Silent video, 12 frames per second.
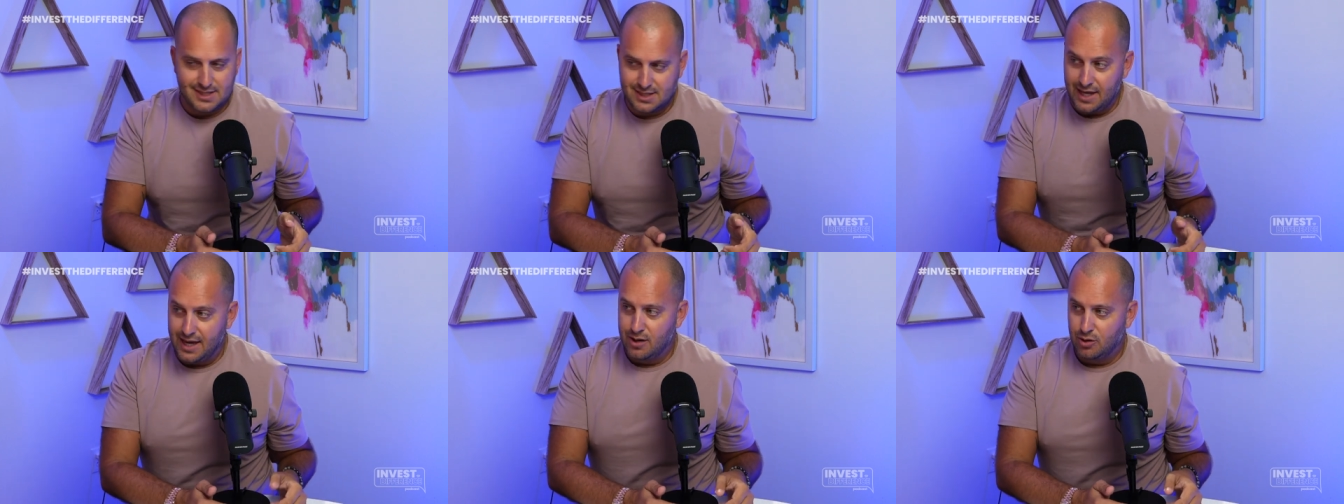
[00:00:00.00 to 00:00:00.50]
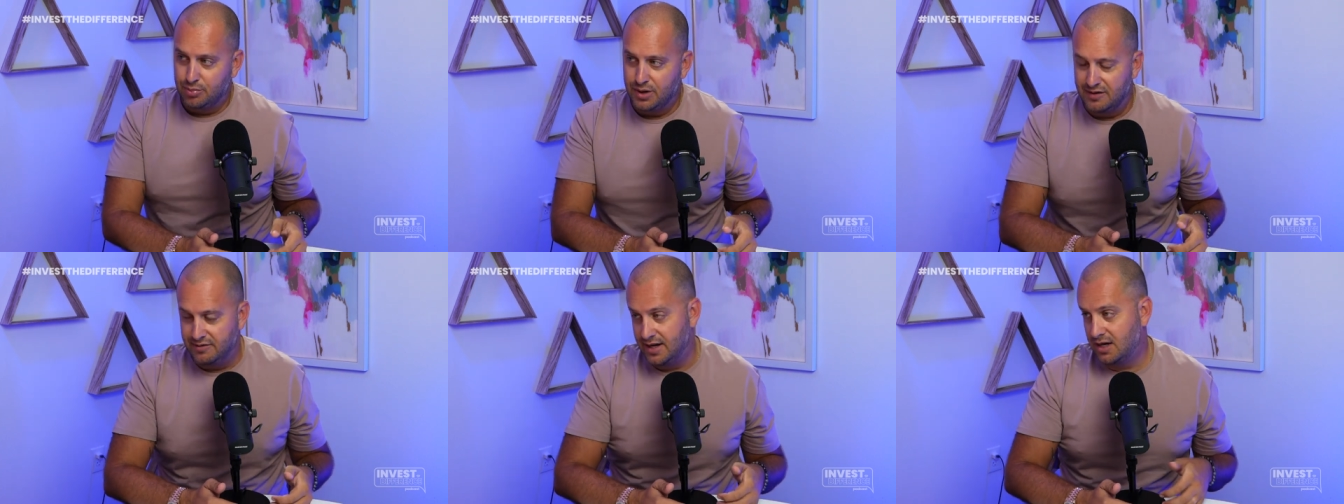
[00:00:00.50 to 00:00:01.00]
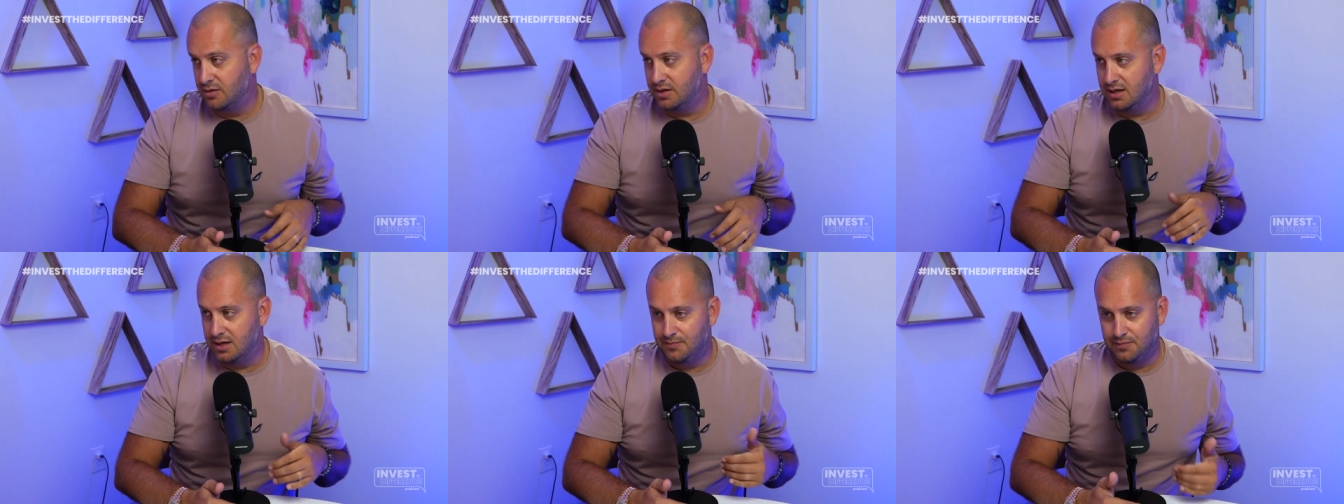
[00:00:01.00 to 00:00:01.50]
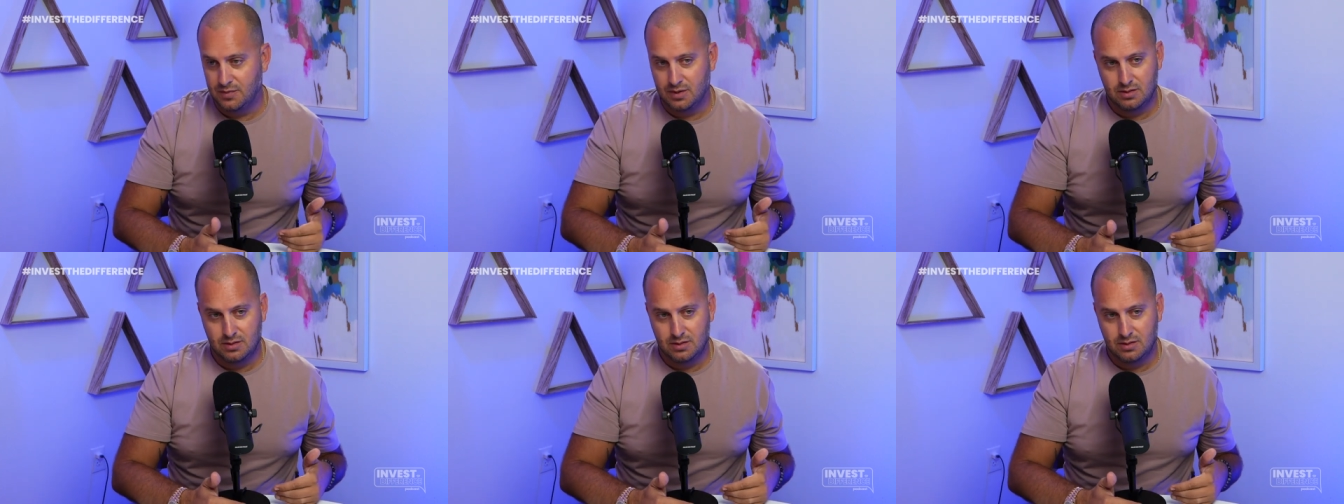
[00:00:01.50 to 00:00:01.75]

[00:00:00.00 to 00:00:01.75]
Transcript: scale private equity